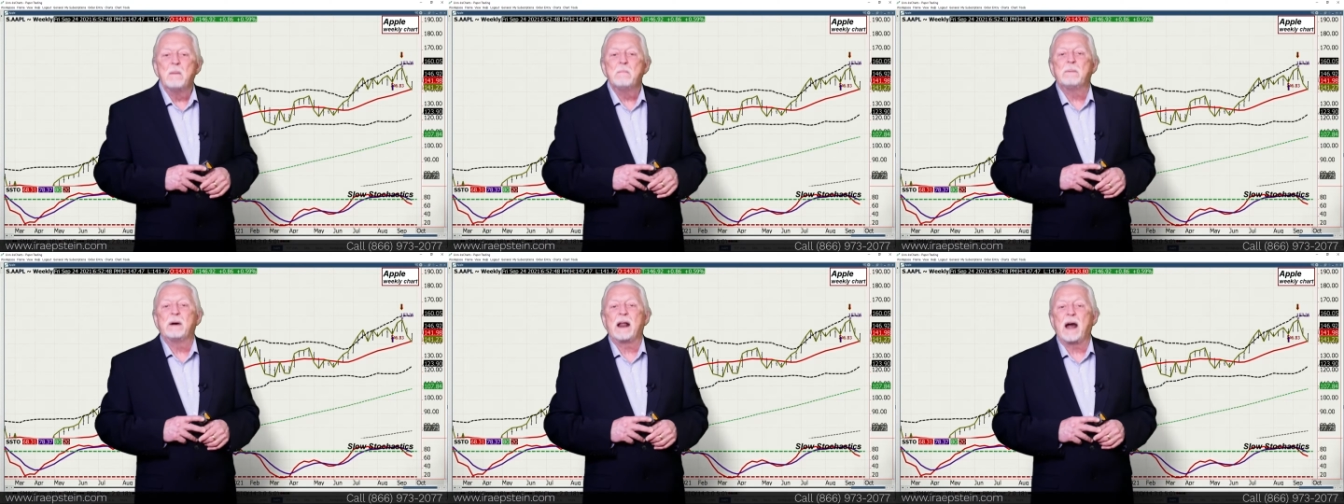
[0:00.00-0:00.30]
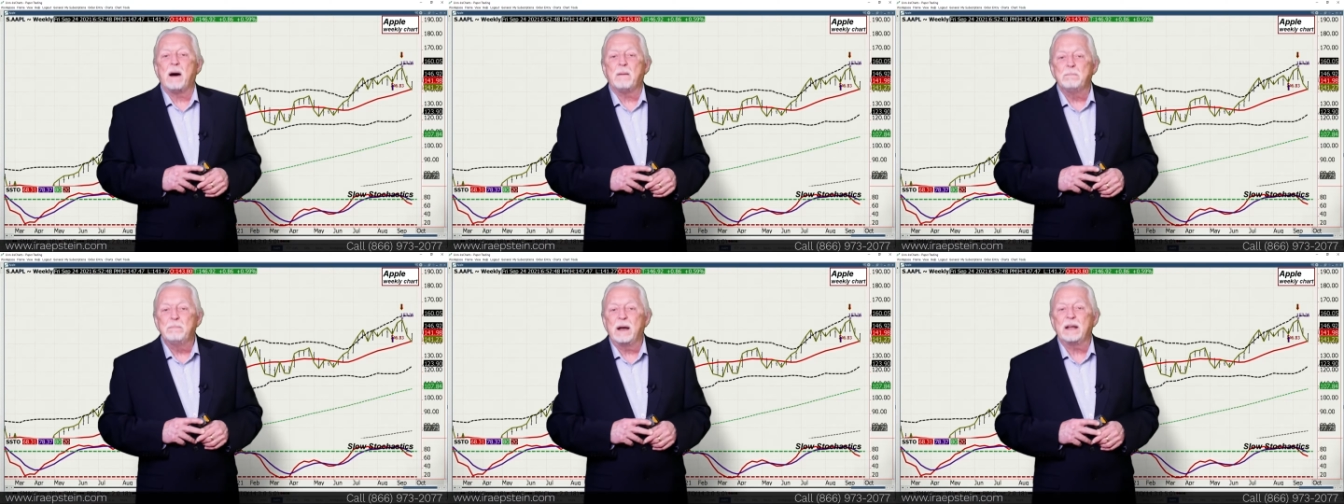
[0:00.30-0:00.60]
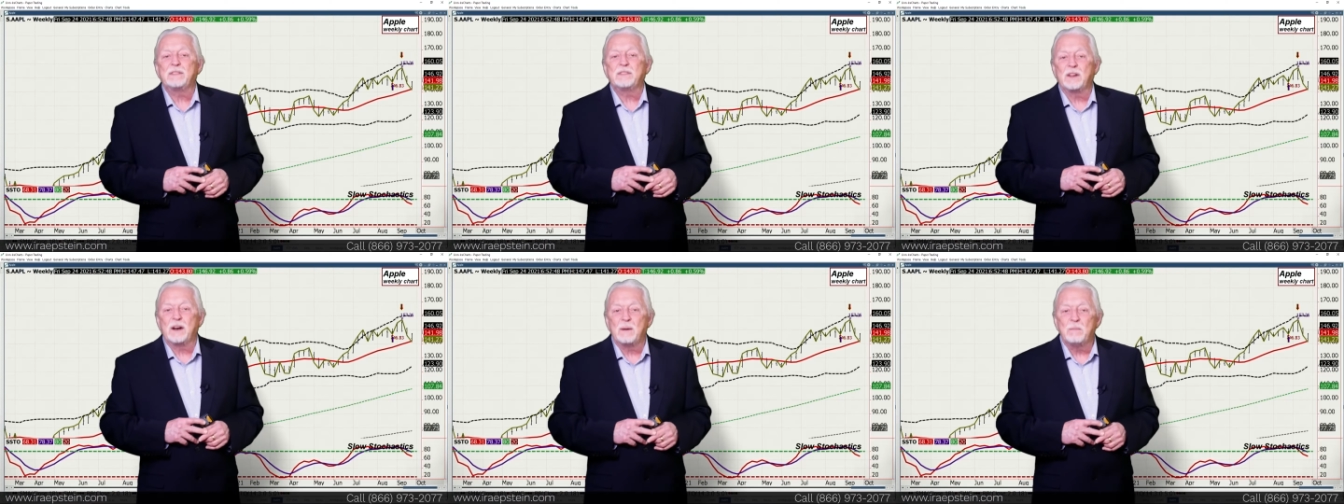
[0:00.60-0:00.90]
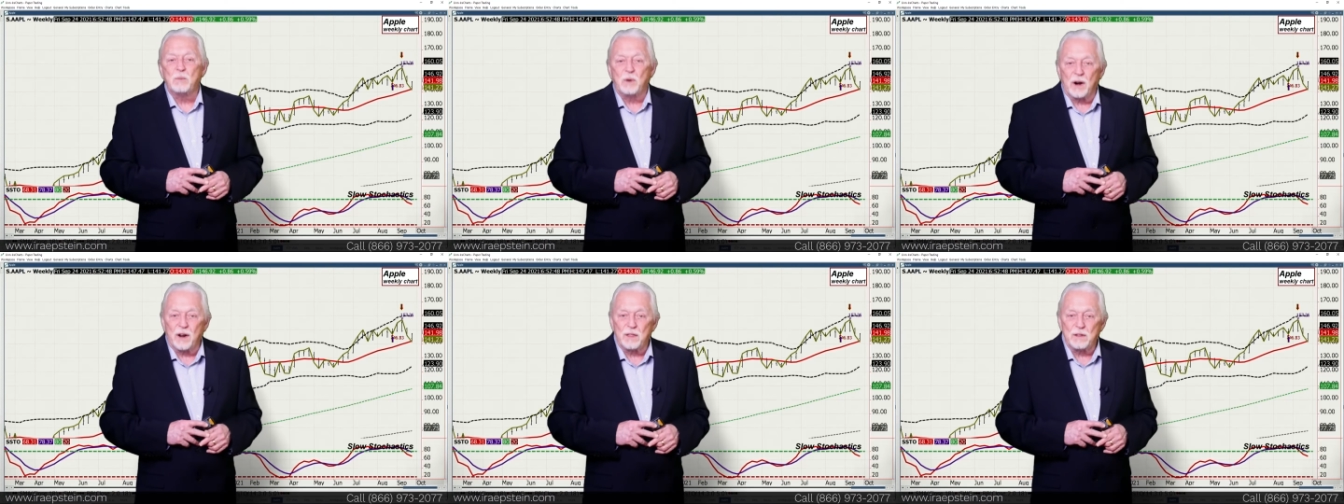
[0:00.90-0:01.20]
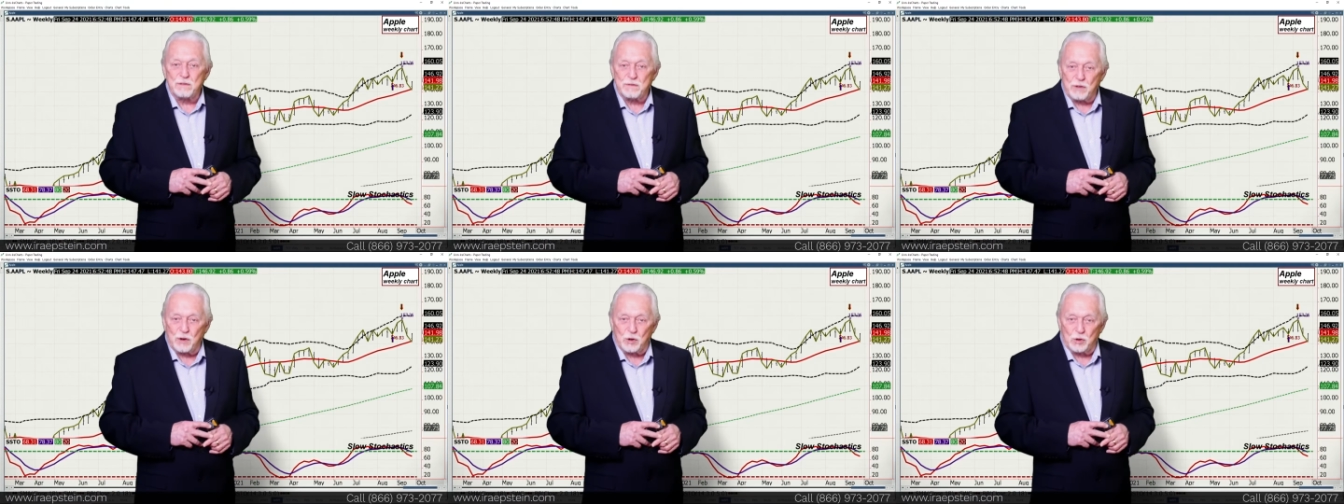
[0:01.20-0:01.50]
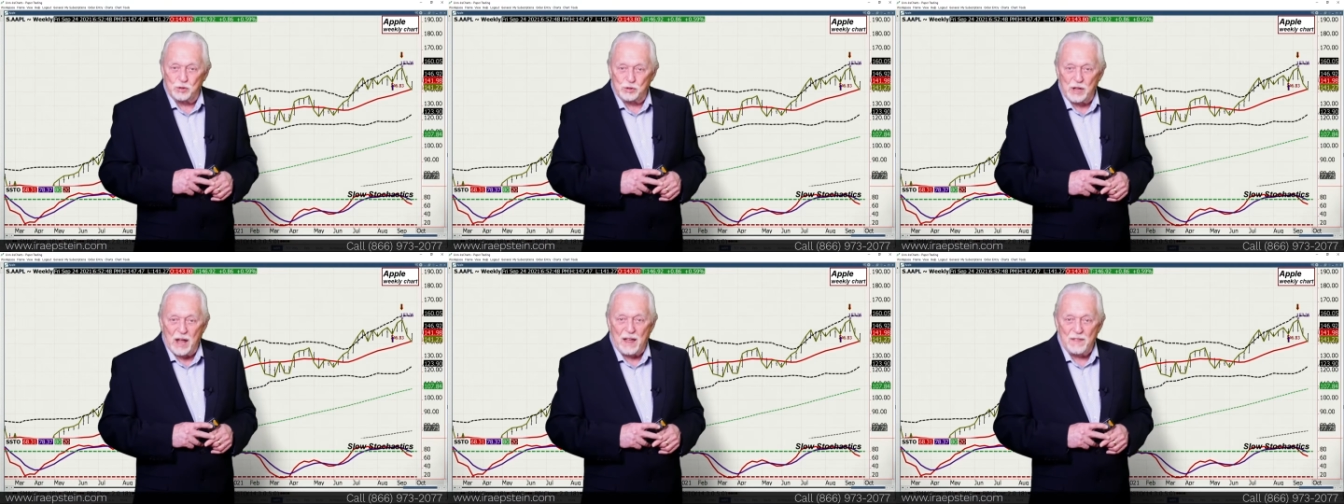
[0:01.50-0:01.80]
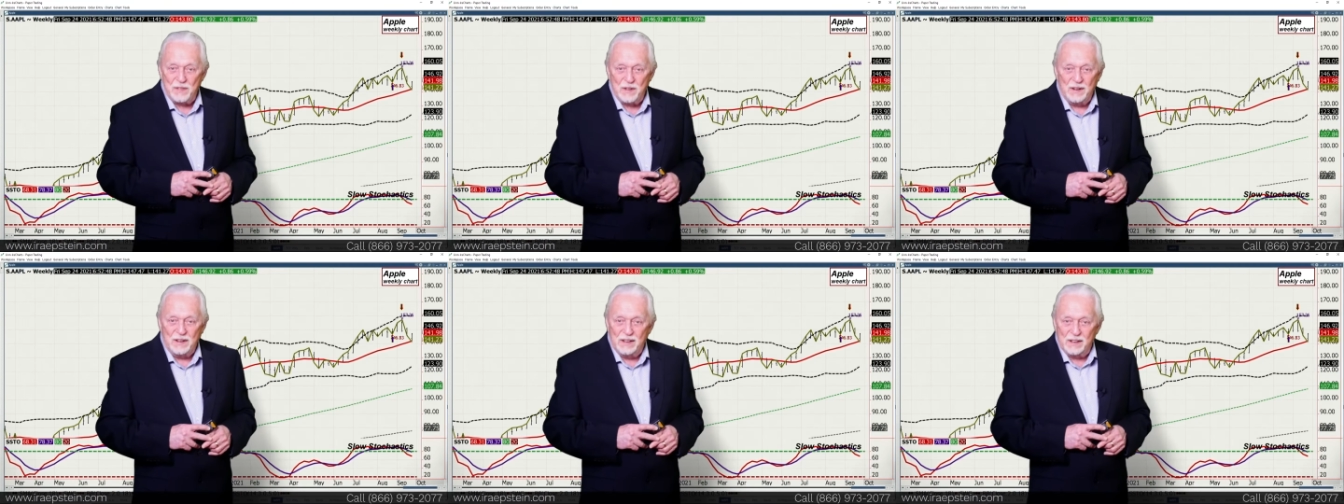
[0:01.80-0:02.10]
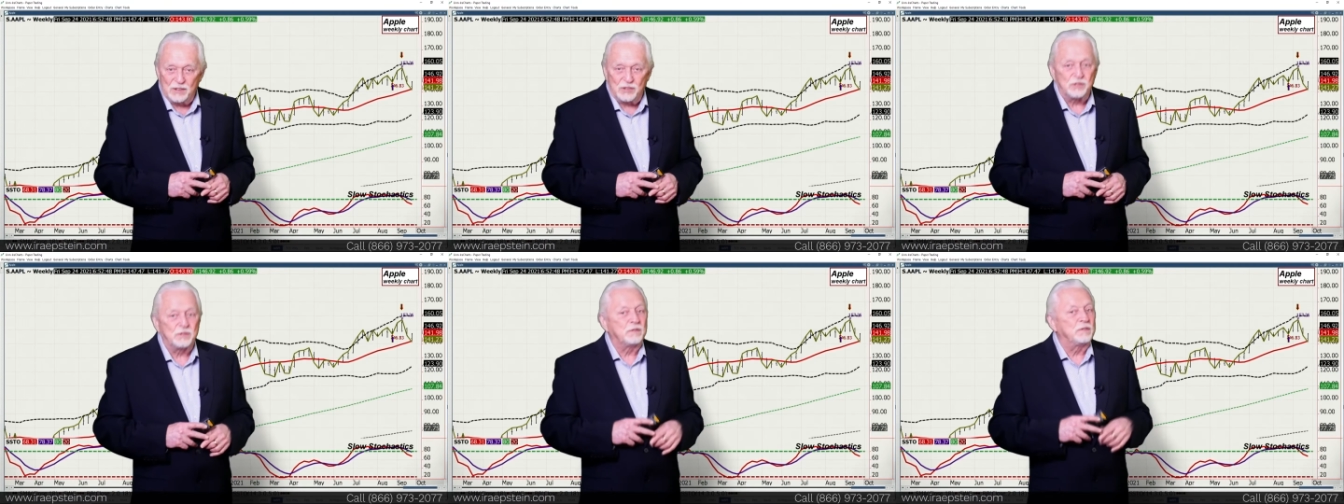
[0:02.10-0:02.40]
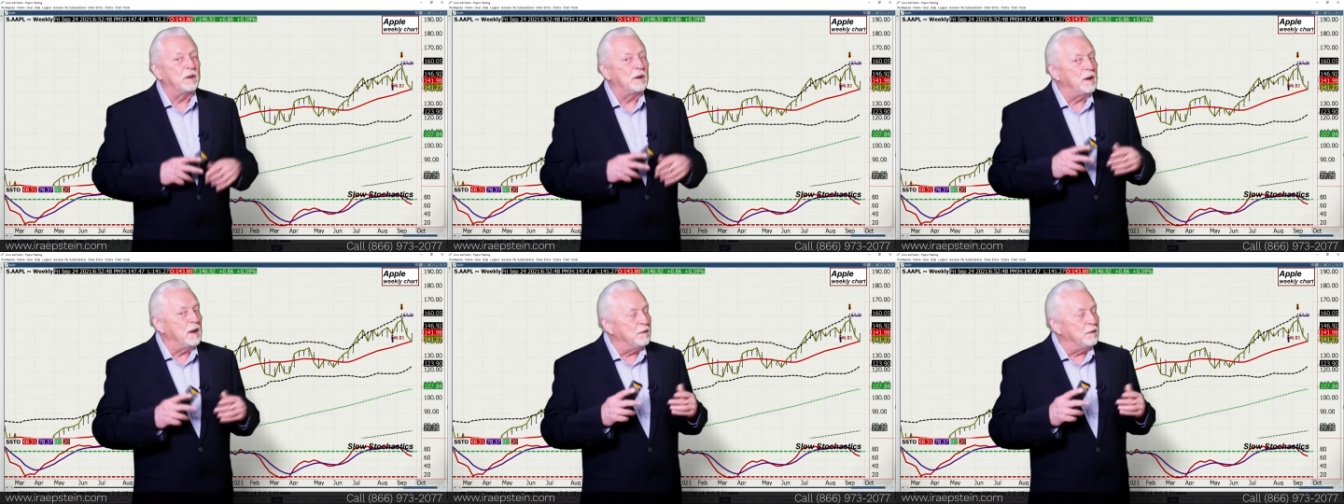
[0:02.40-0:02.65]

but I'll bet that I'm one of the first on the list